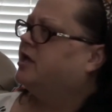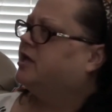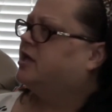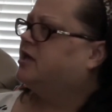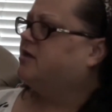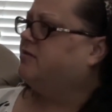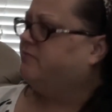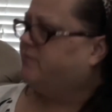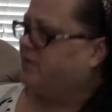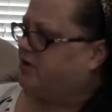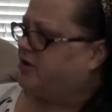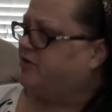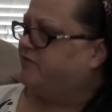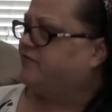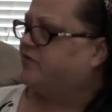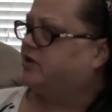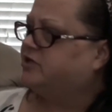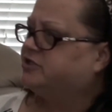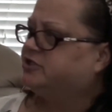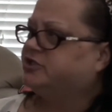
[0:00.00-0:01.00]
Getting very
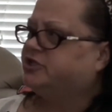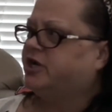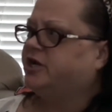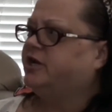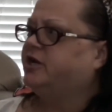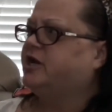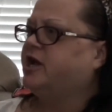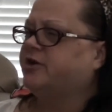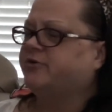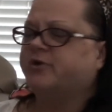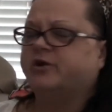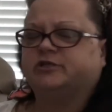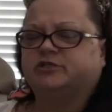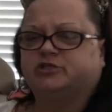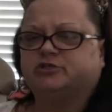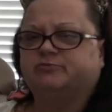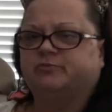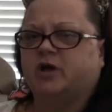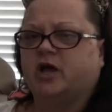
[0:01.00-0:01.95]
frustrated, I went to